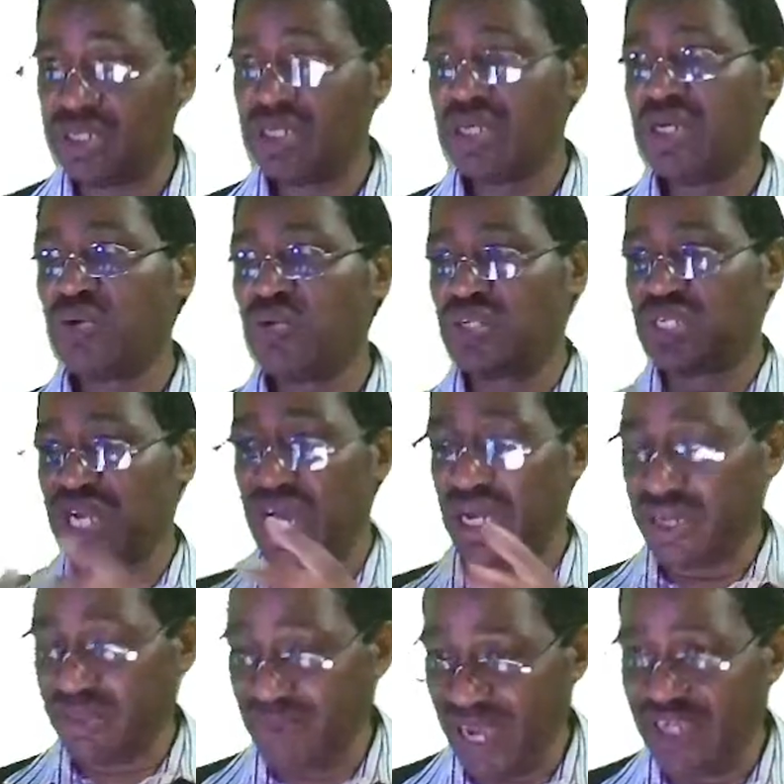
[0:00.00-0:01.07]
which I'll
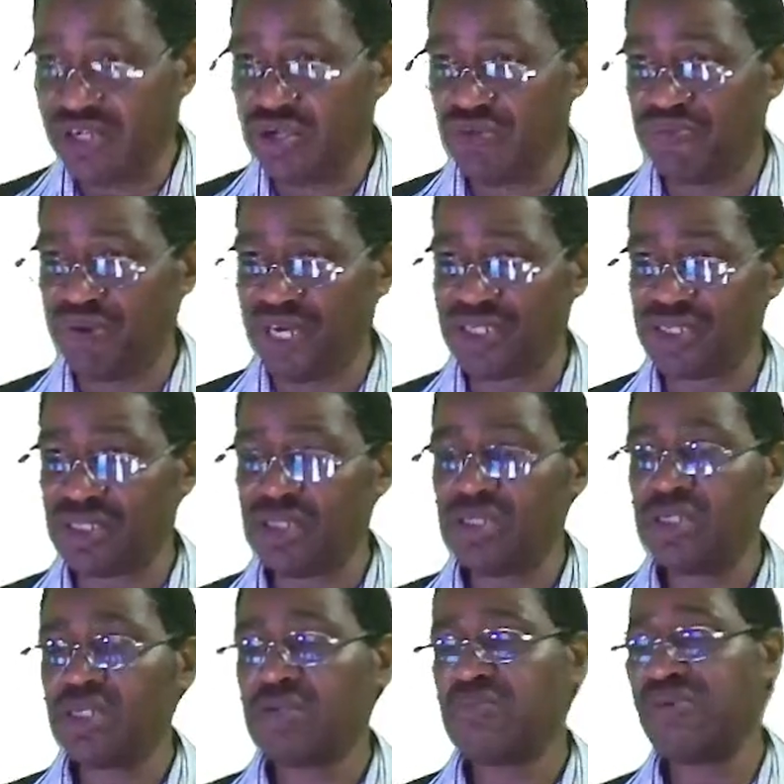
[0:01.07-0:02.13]
remind you first
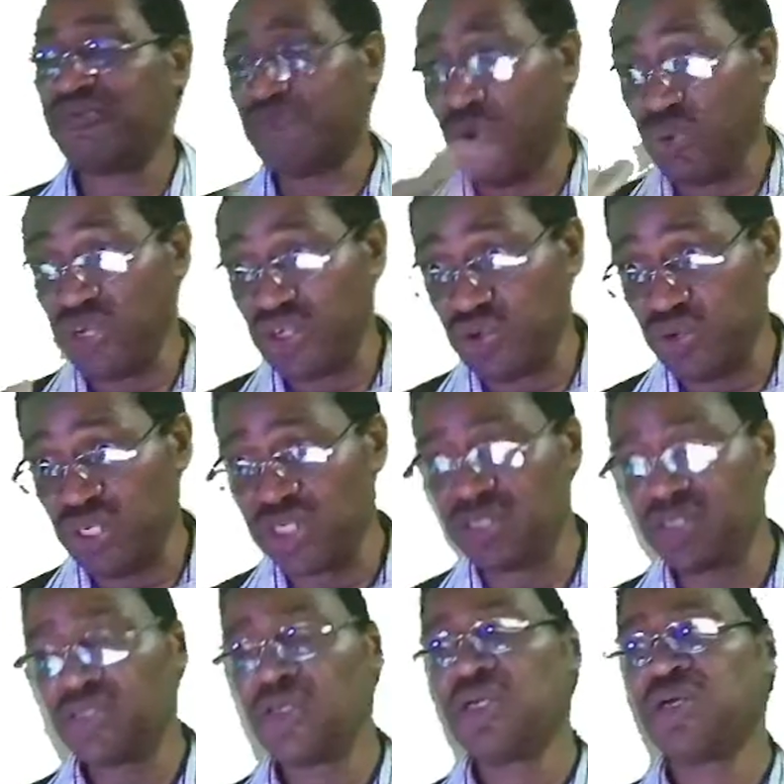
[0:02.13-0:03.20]
before we do it.
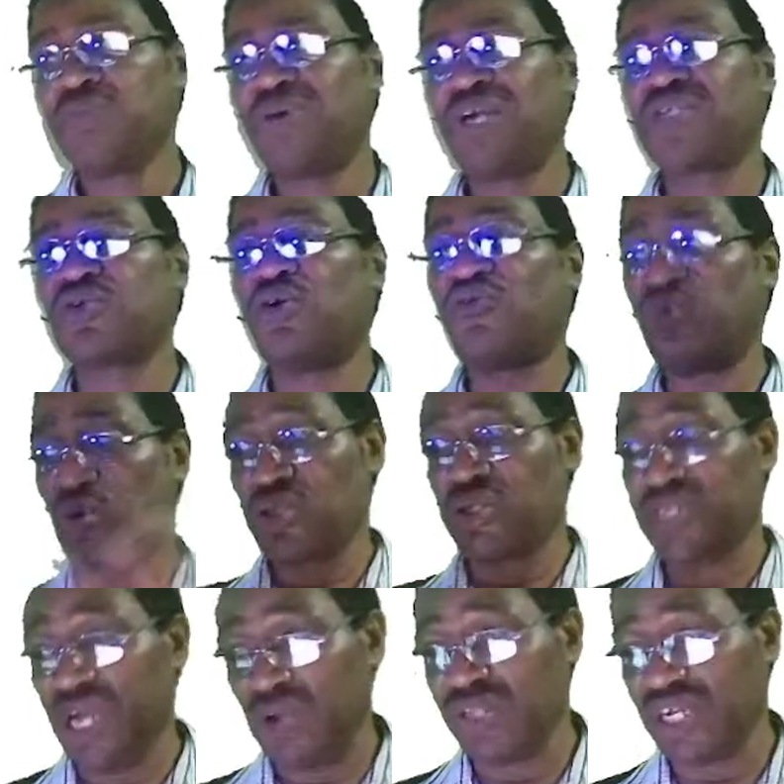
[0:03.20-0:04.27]
But of course,
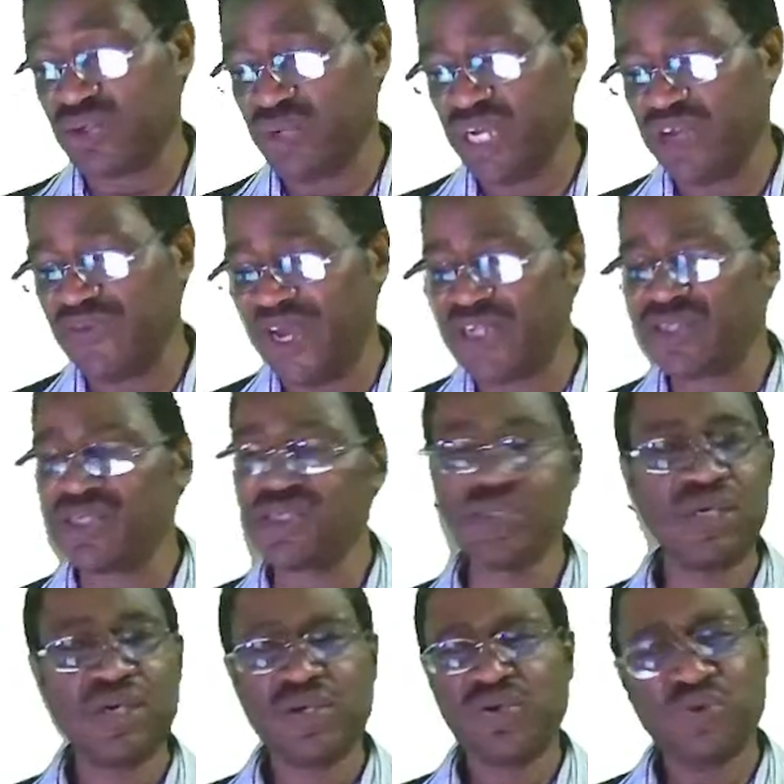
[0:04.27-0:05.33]
now that we are revising,
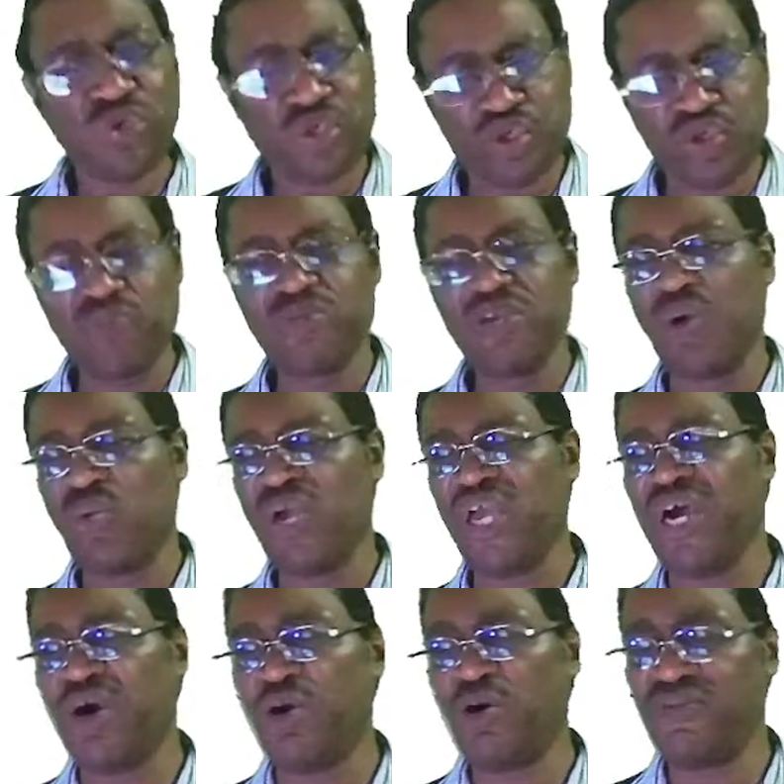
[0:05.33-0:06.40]
you should be aware
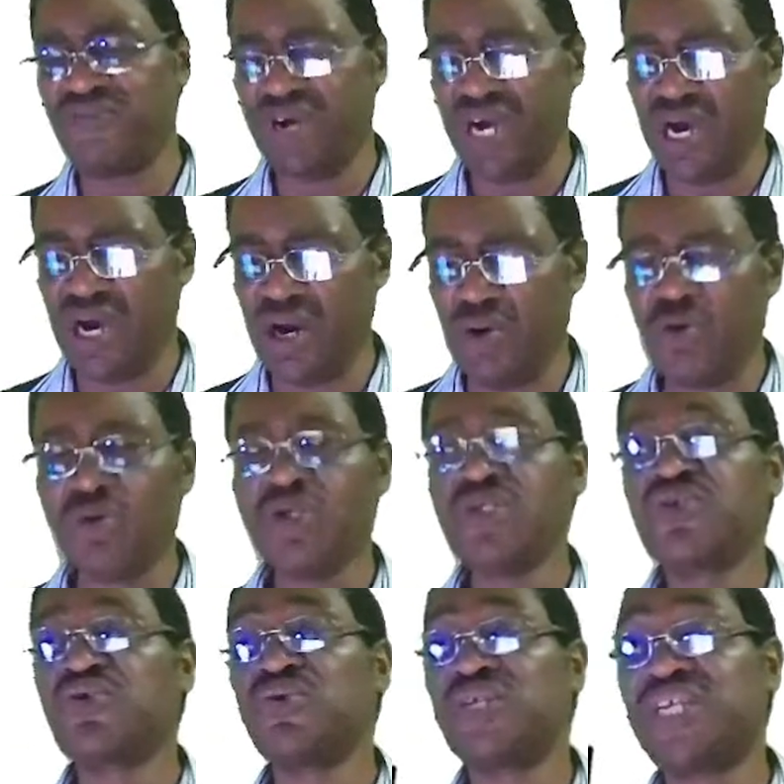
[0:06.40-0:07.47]
of how
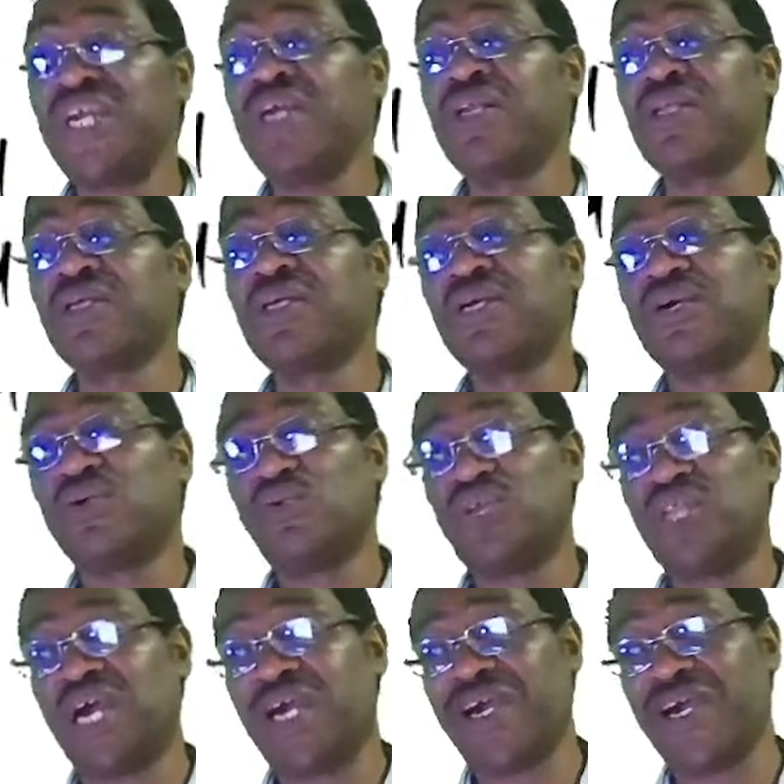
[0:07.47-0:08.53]
to deal with a
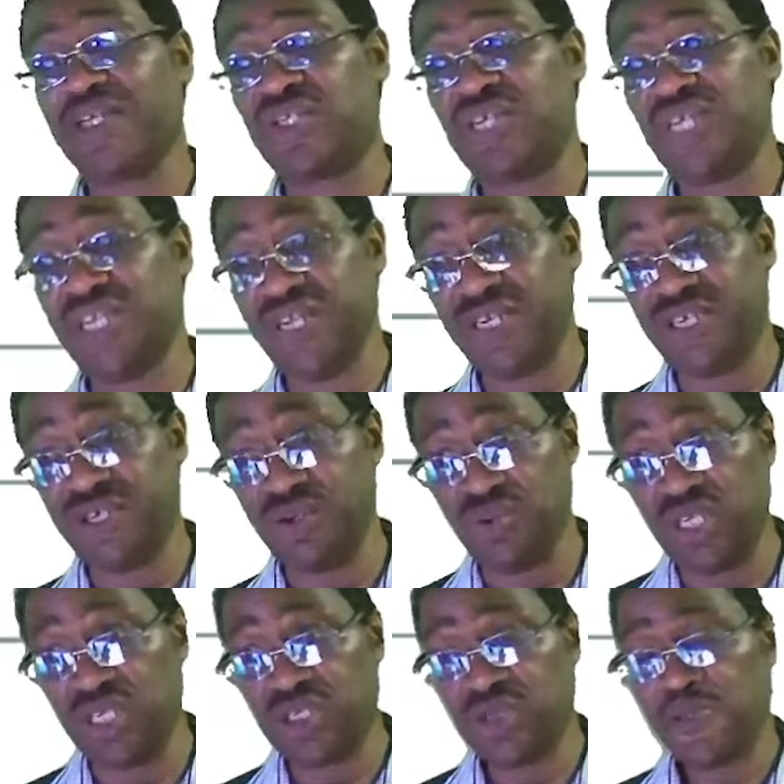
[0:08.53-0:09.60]
cash generating
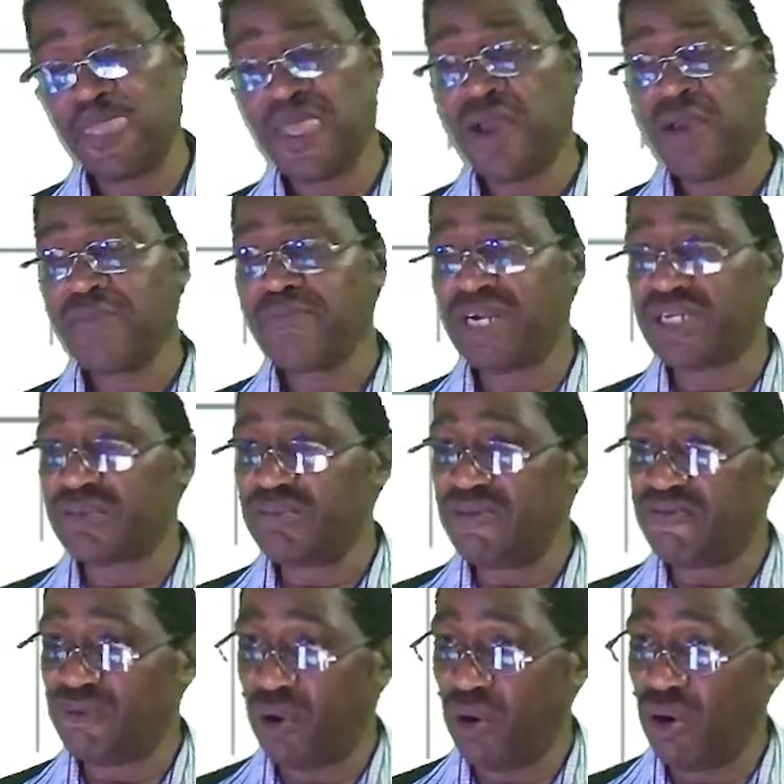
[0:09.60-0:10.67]
unit. But
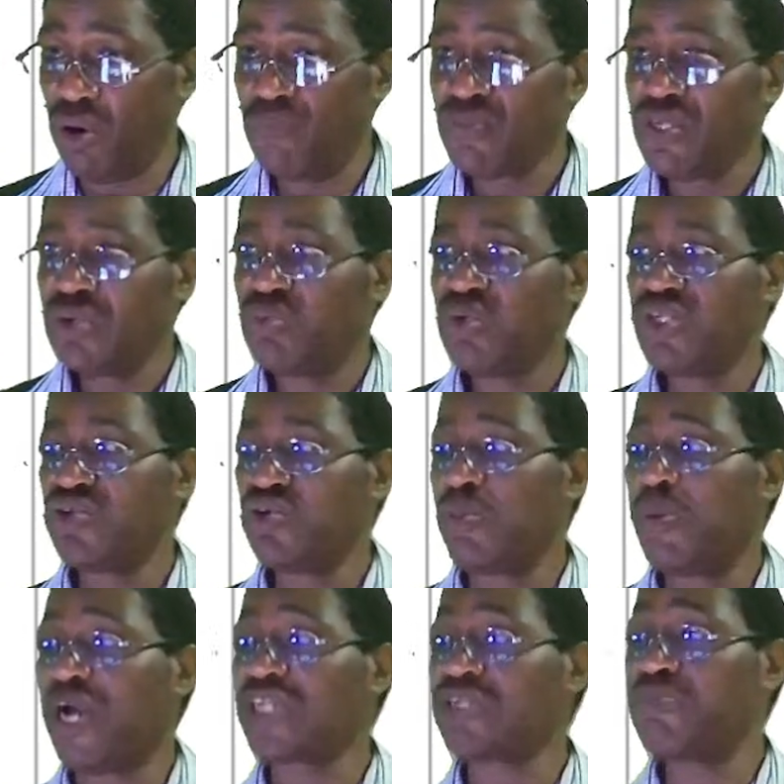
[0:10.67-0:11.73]
before we do
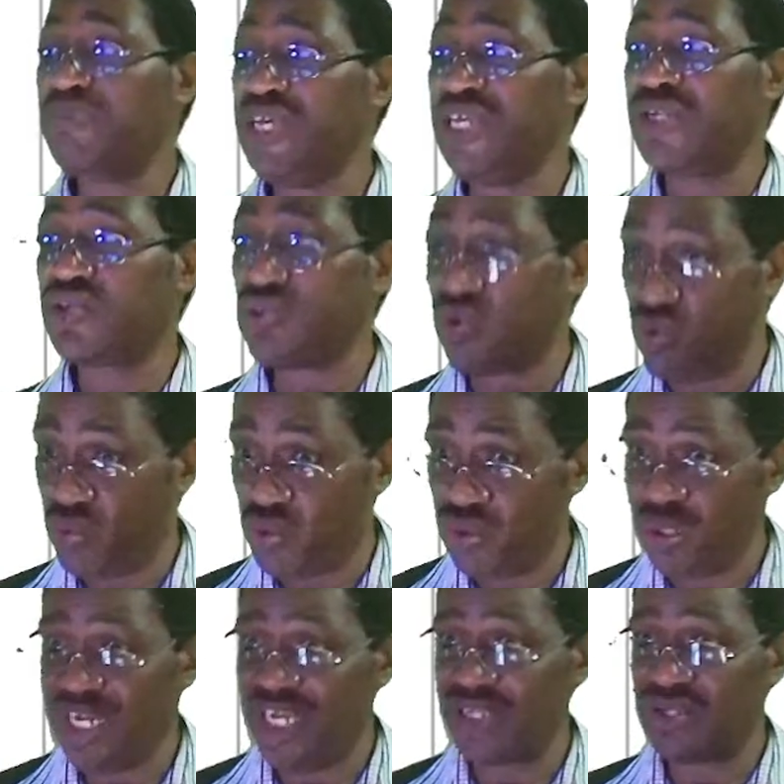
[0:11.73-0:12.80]
part B2,
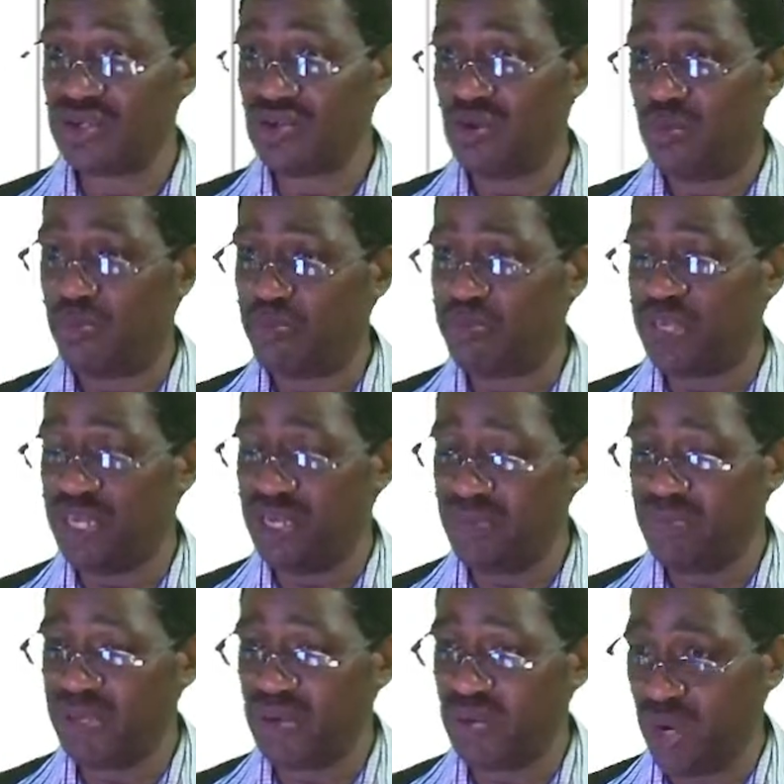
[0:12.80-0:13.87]
let's do
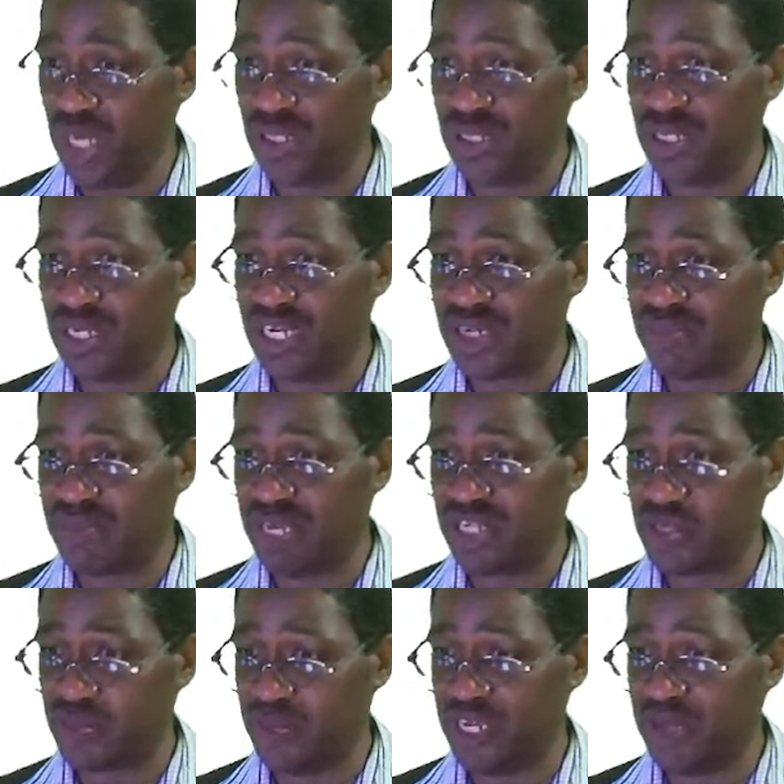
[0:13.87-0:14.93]
B1. Let me
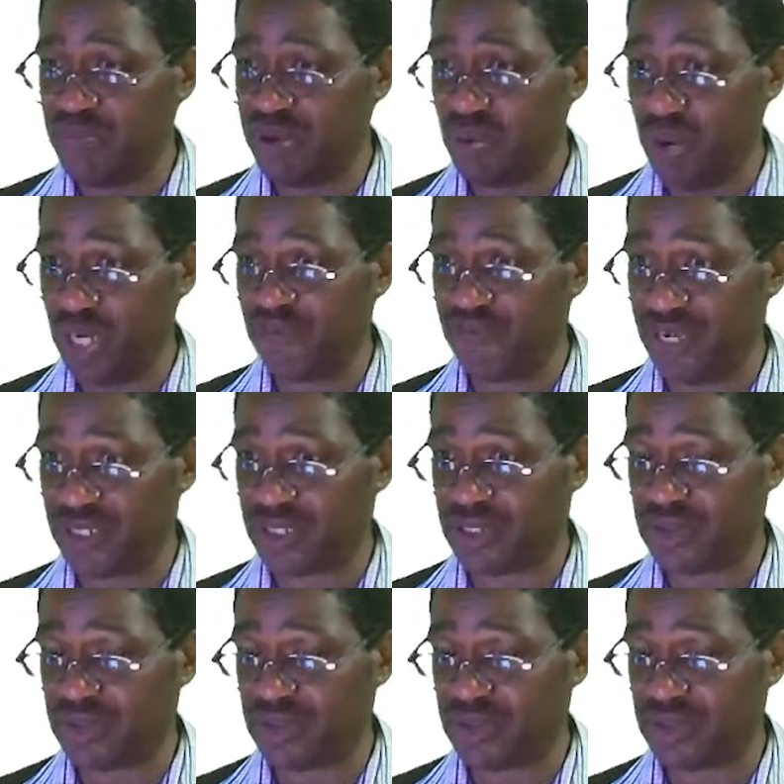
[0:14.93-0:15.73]
explain B1 first.